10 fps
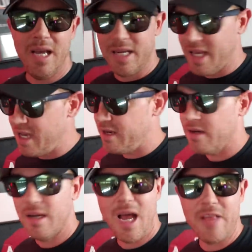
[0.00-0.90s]

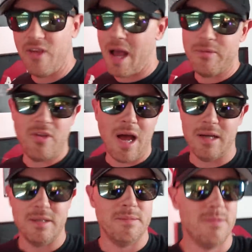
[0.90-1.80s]
Again,
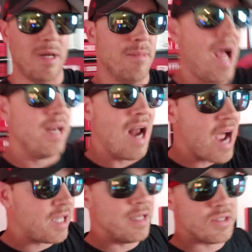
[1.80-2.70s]
I'm not
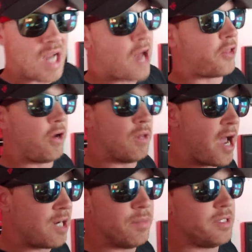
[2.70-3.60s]
knocking South
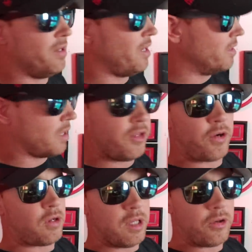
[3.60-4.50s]
Carolina, but
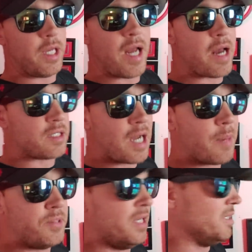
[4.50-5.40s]
they're clearly not a
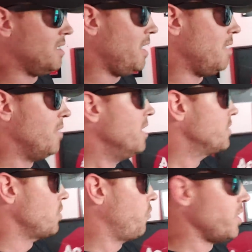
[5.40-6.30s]
top 10 team.
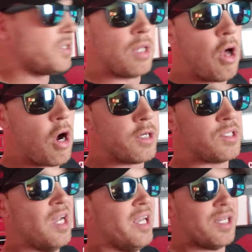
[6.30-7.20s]
So this
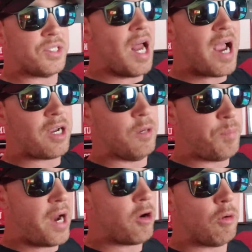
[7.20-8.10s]
loss is not
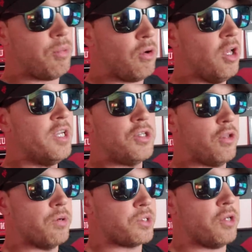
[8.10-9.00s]
comparable to
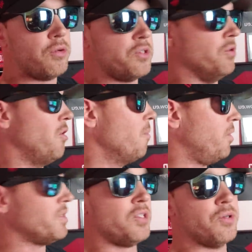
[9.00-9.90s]
those other two.
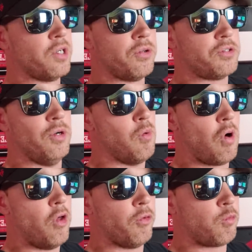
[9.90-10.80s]
Plus, those other two were
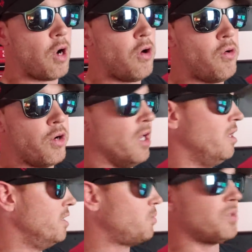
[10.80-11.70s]
on the road.
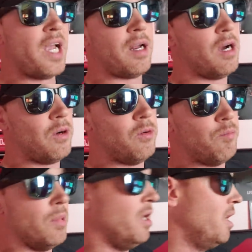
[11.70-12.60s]
This was at home.